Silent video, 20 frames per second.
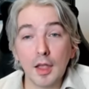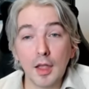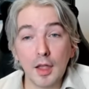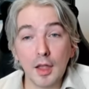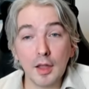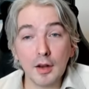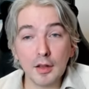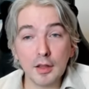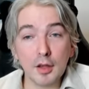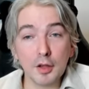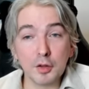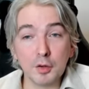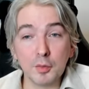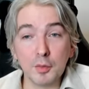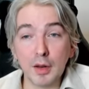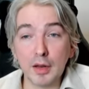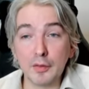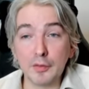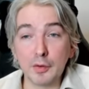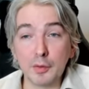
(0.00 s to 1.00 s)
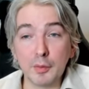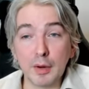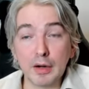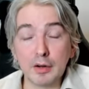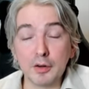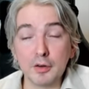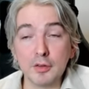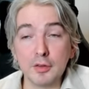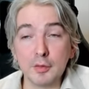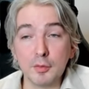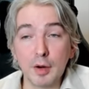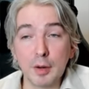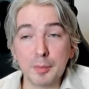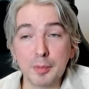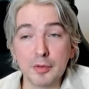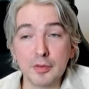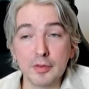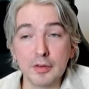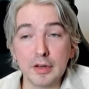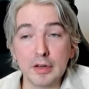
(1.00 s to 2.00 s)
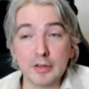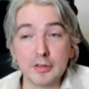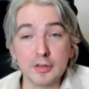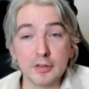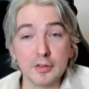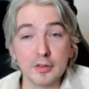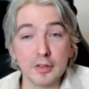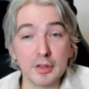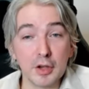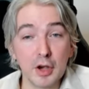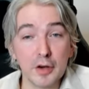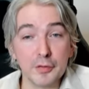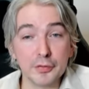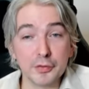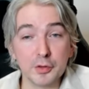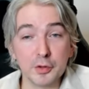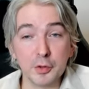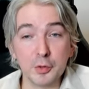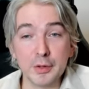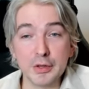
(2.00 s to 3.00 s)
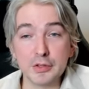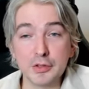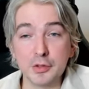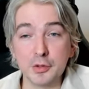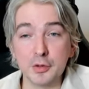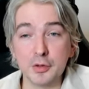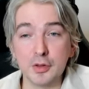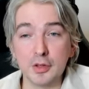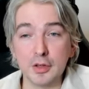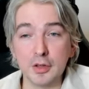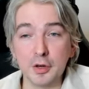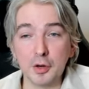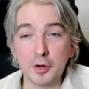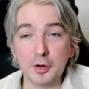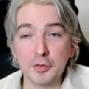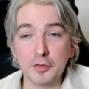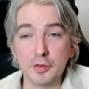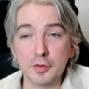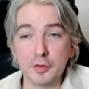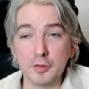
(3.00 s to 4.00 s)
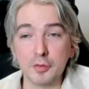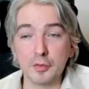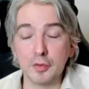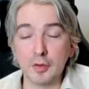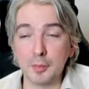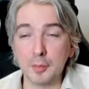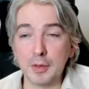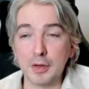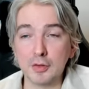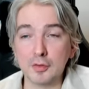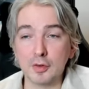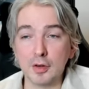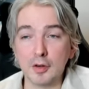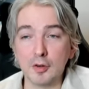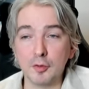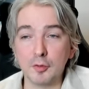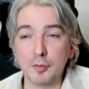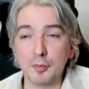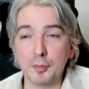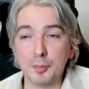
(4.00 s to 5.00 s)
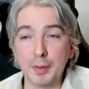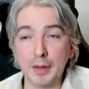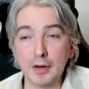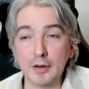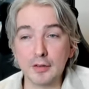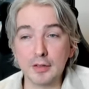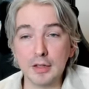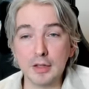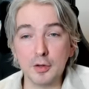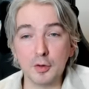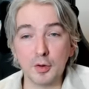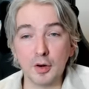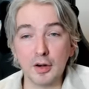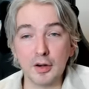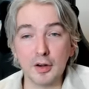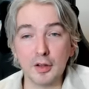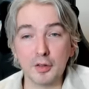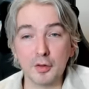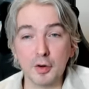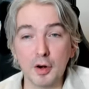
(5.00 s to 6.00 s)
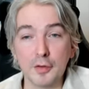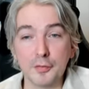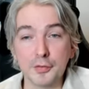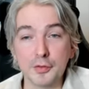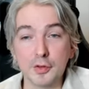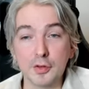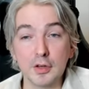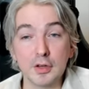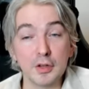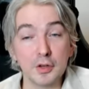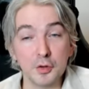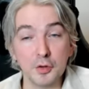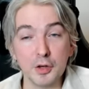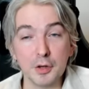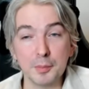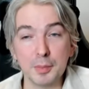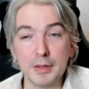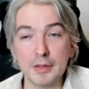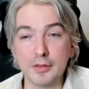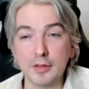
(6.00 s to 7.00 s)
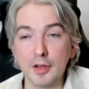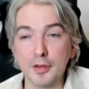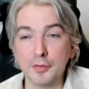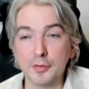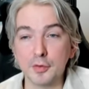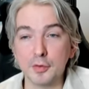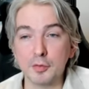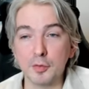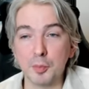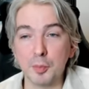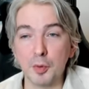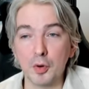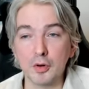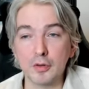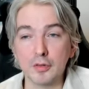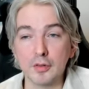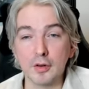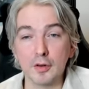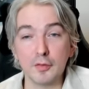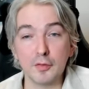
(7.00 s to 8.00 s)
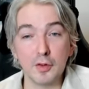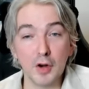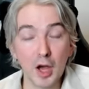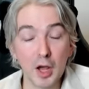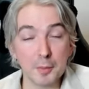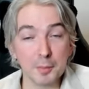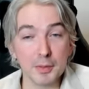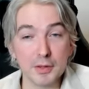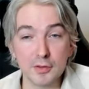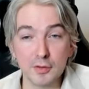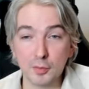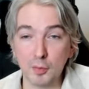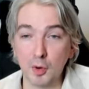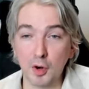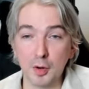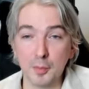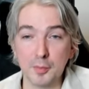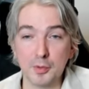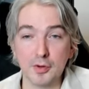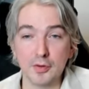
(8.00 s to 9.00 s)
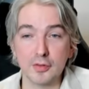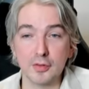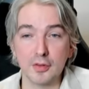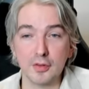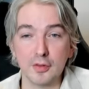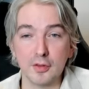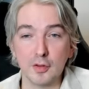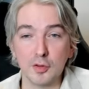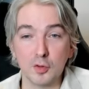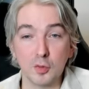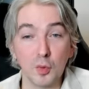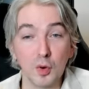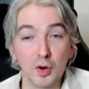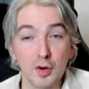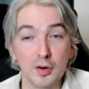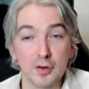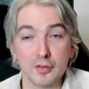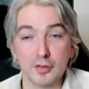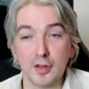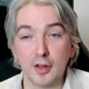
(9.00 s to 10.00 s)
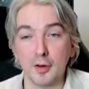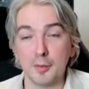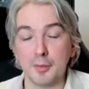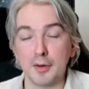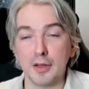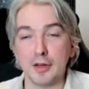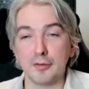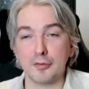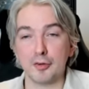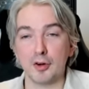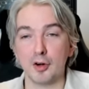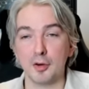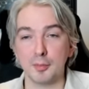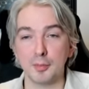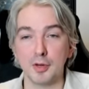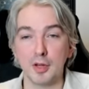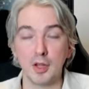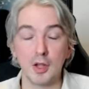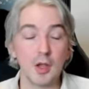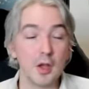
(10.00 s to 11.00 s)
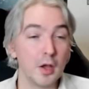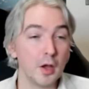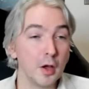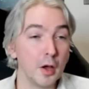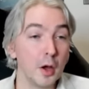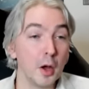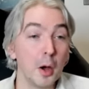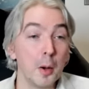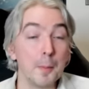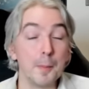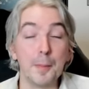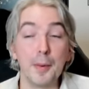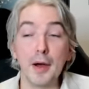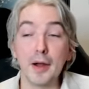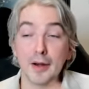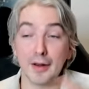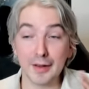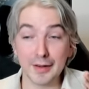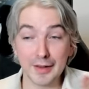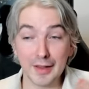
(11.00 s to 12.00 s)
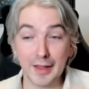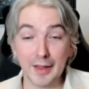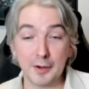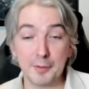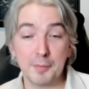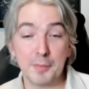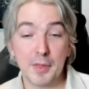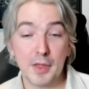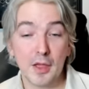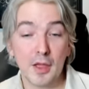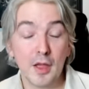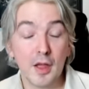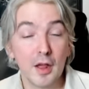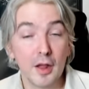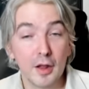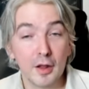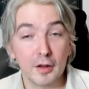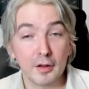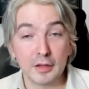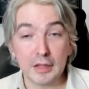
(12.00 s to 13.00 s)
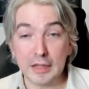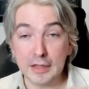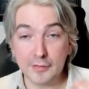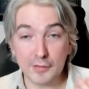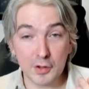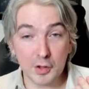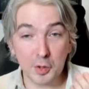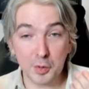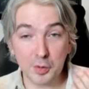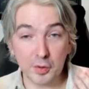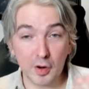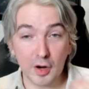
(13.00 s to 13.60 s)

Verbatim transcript: Any other relevant records and representations of the officer who issued the notice of administrative penalty or any other officer, including peace officers' reports that have not been sworn or, sworn or solemnly affirmed. But again, even though they're